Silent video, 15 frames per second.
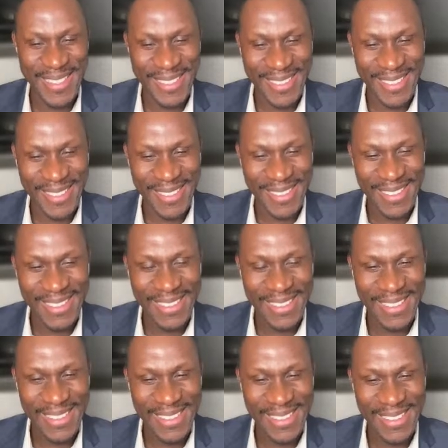
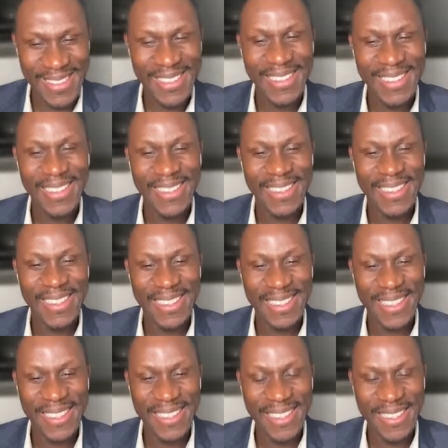
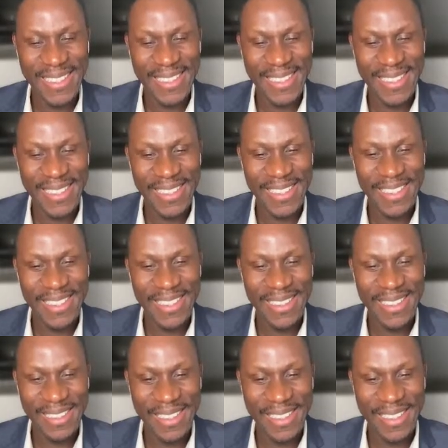(not speaking)